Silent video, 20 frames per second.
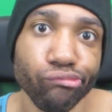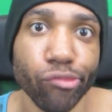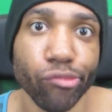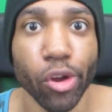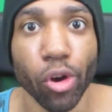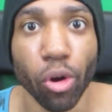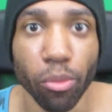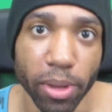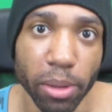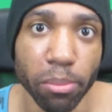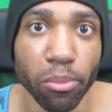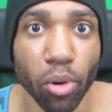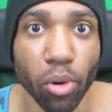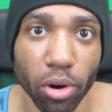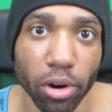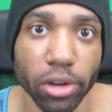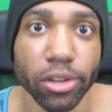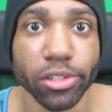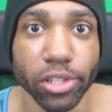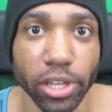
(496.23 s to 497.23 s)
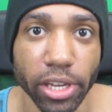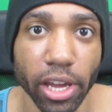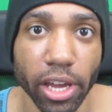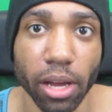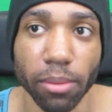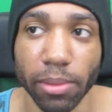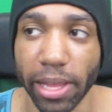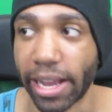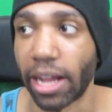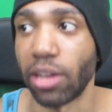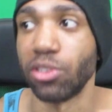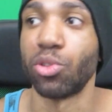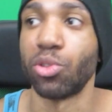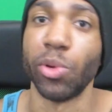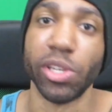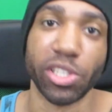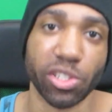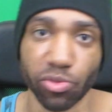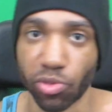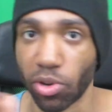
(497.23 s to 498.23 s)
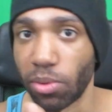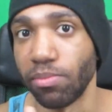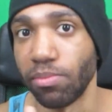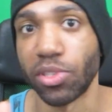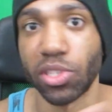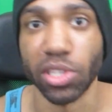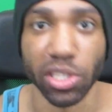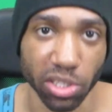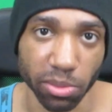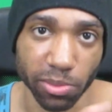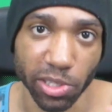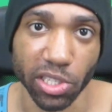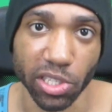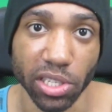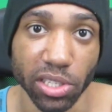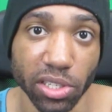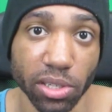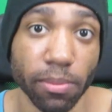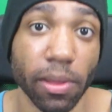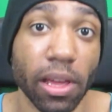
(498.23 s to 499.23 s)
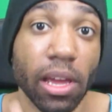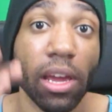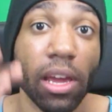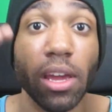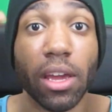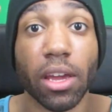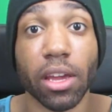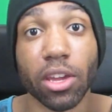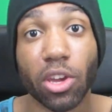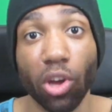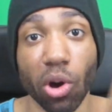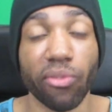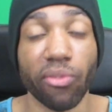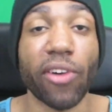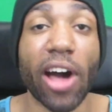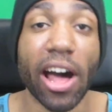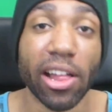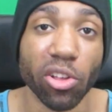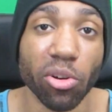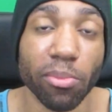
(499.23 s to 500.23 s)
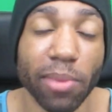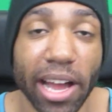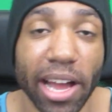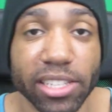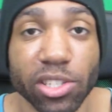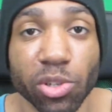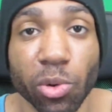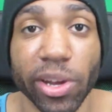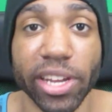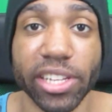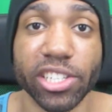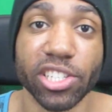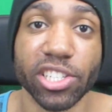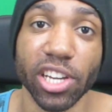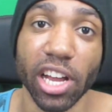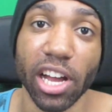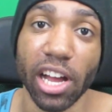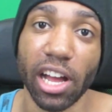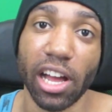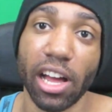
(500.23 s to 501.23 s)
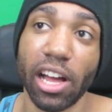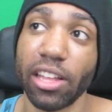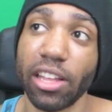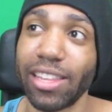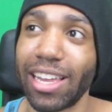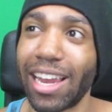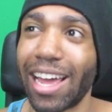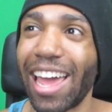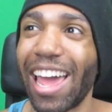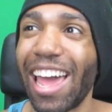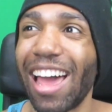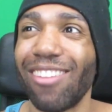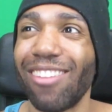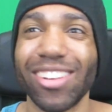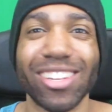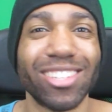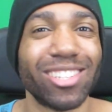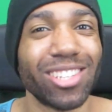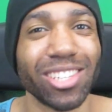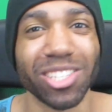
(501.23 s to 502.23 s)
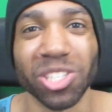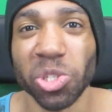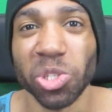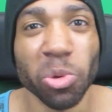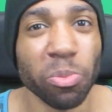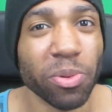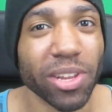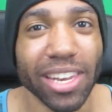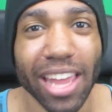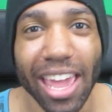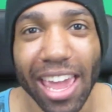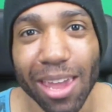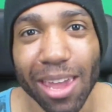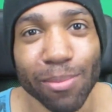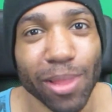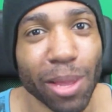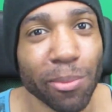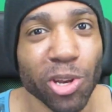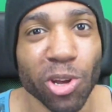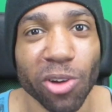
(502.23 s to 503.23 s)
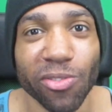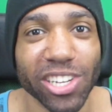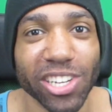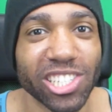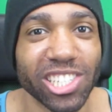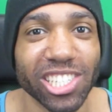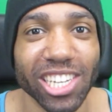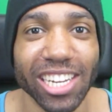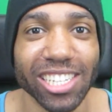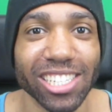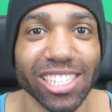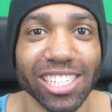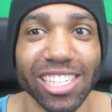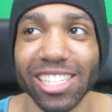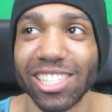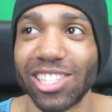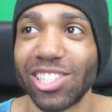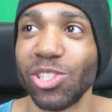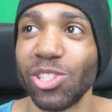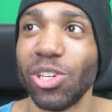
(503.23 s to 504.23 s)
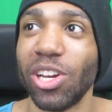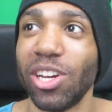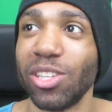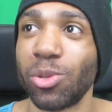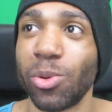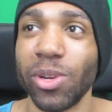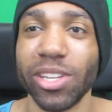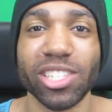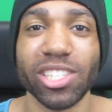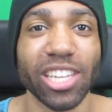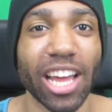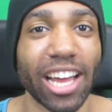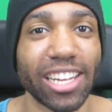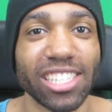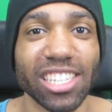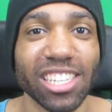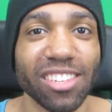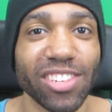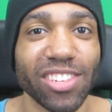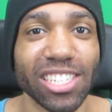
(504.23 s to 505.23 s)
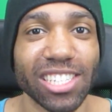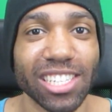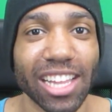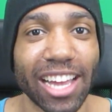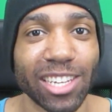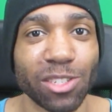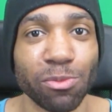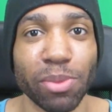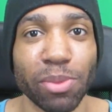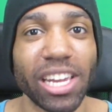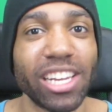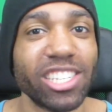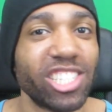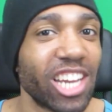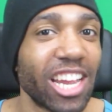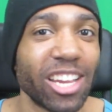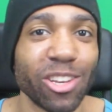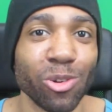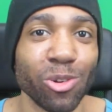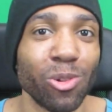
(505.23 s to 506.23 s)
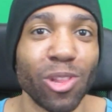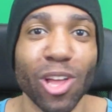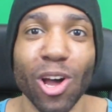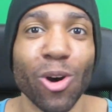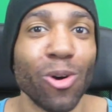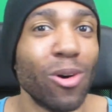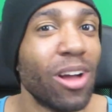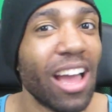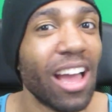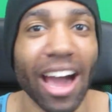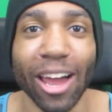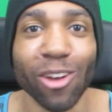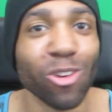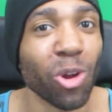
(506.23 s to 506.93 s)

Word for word: there will be more to come. Like, I'll switch from system to system. Go follow my Twitch that I have. It's a stupid name. Let me know if I should change it. It's twitch.tv/BigJDulo. I